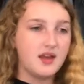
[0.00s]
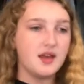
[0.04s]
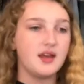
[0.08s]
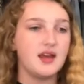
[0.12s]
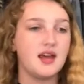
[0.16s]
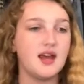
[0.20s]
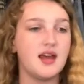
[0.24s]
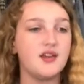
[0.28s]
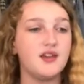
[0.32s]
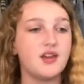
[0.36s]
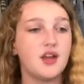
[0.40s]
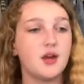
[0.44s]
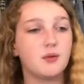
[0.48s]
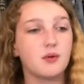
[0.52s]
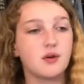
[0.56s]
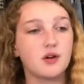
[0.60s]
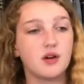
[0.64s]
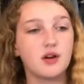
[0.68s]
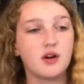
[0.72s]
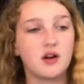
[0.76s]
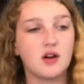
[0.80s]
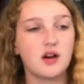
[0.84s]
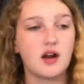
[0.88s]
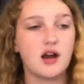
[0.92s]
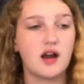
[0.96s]
And they
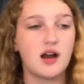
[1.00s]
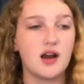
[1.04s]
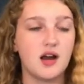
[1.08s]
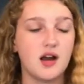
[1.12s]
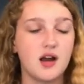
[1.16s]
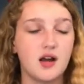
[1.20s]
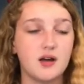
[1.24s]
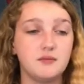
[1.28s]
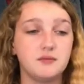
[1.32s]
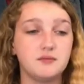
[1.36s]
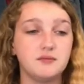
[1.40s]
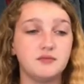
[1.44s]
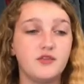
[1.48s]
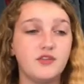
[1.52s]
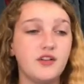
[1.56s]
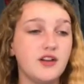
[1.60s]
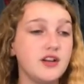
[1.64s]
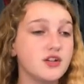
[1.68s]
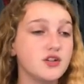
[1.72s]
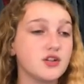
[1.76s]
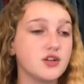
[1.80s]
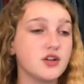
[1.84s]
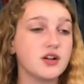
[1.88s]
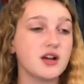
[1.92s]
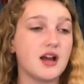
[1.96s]
were um,
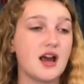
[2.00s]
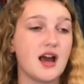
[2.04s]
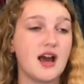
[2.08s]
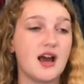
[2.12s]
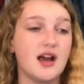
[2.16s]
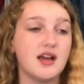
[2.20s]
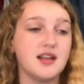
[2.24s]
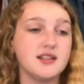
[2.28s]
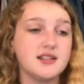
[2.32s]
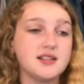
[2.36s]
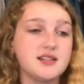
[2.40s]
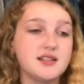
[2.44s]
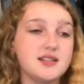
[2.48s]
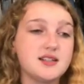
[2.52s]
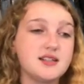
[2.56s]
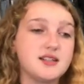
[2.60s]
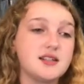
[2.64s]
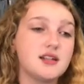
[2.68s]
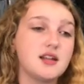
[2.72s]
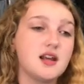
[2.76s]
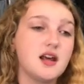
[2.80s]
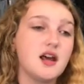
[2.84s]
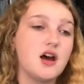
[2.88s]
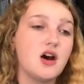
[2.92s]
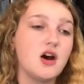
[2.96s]
featured as
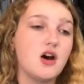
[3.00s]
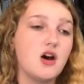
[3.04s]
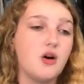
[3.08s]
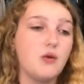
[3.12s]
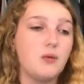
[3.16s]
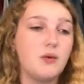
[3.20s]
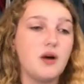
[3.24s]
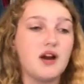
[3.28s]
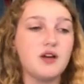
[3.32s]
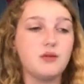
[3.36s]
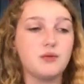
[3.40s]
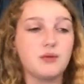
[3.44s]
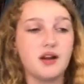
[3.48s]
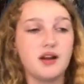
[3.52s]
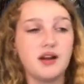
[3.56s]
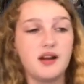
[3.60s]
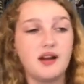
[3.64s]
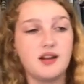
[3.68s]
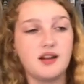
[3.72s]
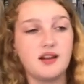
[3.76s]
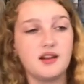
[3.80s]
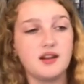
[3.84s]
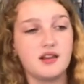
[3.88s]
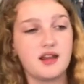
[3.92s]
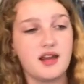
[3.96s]
a wide range,
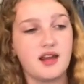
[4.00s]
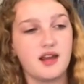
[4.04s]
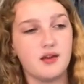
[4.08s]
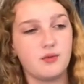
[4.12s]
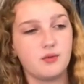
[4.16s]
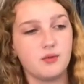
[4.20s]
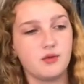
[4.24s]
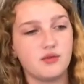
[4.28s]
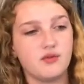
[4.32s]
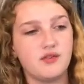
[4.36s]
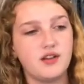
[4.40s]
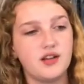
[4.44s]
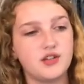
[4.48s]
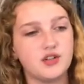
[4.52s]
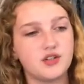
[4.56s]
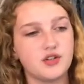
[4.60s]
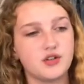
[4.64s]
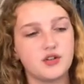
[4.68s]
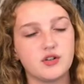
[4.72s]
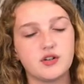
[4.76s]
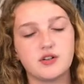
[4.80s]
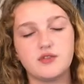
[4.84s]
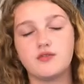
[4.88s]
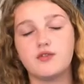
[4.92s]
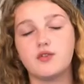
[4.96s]
they were
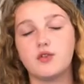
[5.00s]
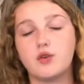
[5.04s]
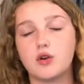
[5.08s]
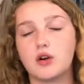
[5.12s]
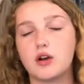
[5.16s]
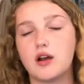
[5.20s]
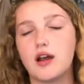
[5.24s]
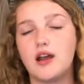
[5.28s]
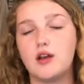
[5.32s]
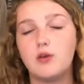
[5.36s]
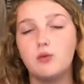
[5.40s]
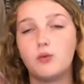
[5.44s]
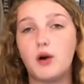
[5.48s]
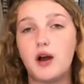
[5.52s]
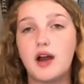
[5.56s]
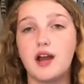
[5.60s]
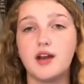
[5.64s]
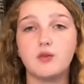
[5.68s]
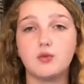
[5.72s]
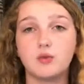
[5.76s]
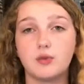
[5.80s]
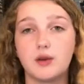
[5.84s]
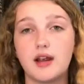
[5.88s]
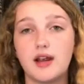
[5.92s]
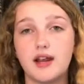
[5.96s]
featured for a wide
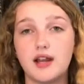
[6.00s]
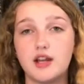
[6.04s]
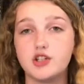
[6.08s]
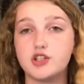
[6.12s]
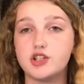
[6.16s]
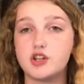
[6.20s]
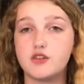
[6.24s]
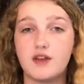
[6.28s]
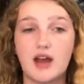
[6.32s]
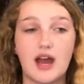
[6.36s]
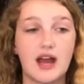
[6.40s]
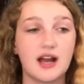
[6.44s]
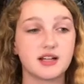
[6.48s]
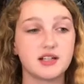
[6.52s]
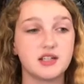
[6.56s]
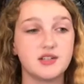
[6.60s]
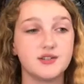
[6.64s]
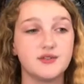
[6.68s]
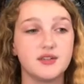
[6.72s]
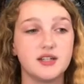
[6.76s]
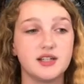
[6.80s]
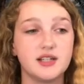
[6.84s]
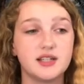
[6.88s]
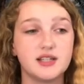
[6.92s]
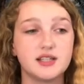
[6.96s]
range of
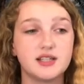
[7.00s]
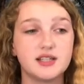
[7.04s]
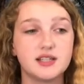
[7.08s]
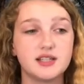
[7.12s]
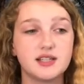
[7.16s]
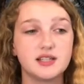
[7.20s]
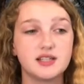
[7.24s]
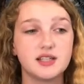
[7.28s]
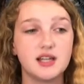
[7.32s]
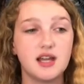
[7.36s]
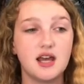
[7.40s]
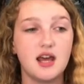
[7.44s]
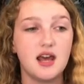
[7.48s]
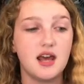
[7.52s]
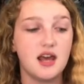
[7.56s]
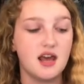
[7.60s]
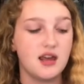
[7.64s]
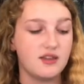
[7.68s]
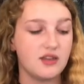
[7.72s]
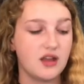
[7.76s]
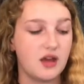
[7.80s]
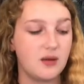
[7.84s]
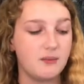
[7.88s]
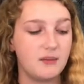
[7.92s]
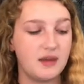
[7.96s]
activists
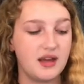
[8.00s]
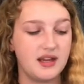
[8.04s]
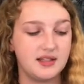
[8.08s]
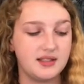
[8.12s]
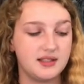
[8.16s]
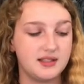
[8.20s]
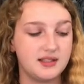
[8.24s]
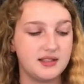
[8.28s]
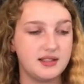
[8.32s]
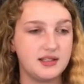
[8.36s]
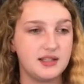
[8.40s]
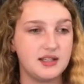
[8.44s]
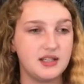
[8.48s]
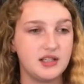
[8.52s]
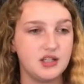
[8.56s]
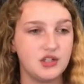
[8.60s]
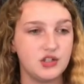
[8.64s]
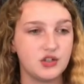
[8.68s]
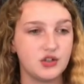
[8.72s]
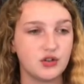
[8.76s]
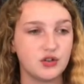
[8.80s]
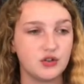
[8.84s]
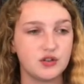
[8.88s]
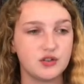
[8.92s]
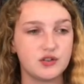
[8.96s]
that made
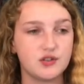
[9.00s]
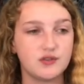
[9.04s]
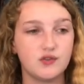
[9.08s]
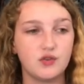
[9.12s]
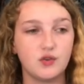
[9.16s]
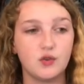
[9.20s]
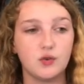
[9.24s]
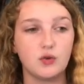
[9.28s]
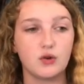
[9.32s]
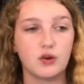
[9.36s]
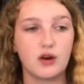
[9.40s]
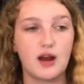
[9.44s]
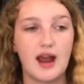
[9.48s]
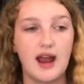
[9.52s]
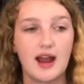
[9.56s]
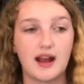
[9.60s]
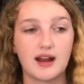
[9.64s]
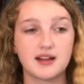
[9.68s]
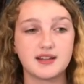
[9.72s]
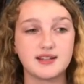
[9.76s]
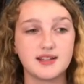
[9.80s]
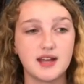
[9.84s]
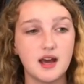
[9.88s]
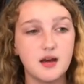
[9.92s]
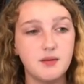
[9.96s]
t-shirts for
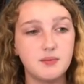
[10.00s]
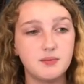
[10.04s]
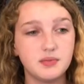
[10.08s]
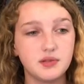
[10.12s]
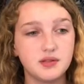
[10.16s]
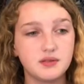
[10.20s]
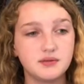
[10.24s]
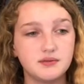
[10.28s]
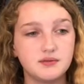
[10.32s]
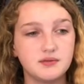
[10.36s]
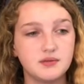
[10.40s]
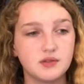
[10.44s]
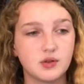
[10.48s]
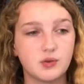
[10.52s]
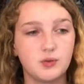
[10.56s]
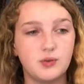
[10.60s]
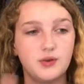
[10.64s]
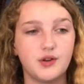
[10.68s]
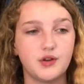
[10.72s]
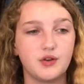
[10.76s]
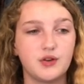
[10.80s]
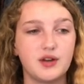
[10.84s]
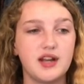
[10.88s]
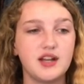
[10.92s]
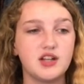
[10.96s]
ACT UP.
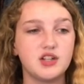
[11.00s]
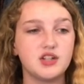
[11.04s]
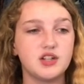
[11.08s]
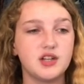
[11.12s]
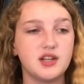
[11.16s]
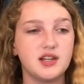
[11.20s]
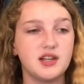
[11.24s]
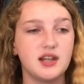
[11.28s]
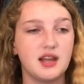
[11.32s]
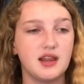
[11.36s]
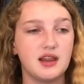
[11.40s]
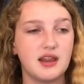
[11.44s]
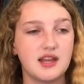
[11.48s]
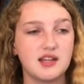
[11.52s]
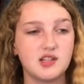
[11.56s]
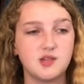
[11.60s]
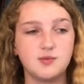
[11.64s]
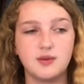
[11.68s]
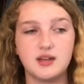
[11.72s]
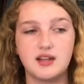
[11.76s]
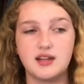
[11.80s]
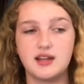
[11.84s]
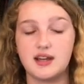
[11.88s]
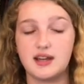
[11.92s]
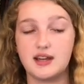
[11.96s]
Queer Nation, the
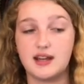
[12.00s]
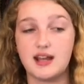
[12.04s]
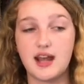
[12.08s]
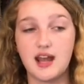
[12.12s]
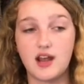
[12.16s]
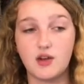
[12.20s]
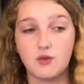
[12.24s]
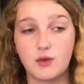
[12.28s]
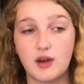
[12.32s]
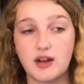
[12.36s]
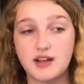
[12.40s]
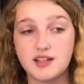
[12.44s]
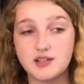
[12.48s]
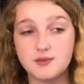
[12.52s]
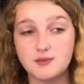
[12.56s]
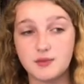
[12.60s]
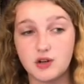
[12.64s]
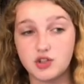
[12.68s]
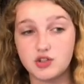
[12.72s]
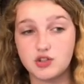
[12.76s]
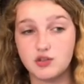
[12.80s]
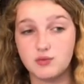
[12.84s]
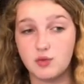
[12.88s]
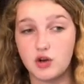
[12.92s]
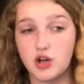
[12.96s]
Lesbian and Gay Rights
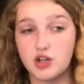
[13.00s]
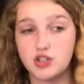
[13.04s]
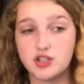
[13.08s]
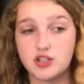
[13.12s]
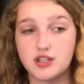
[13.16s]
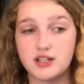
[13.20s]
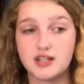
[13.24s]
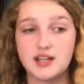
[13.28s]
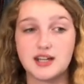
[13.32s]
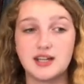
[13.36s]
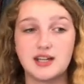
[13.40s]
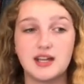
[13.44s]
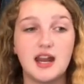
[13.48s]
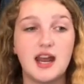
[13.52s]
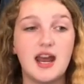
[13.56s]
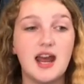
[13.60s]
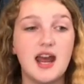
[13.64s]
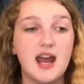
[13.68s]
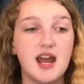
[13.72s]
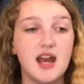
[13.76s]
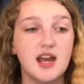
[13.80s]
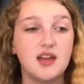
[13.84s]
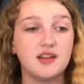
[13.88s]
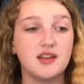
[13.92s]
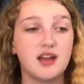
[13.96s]
March in Washington,
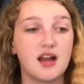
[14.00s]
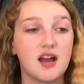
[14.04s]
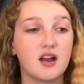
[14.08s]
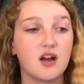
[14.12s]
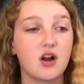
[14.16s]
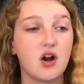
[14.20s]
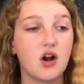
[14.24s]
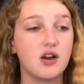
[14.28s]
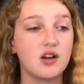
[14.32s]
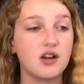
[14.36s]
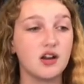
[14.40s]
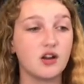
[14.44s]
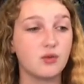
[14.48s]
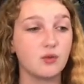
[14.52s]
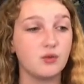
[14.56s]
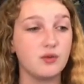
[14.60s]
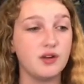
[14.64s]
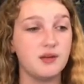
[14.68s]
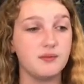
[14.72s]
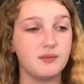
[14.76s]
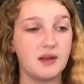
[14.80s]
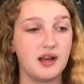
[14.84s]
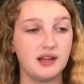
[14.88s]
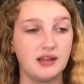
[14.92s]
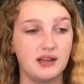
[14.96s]
and the iconic Read
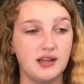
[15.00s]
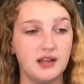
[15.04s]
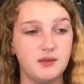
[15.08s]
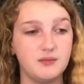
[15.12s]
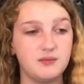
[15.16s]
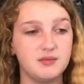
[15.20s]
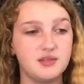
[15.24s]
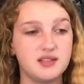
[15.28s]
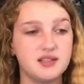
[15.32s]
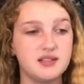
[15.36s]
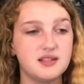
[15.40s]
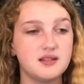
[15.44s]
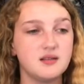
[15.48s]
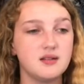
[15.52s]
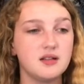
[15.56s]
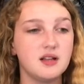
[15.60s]
My Lips.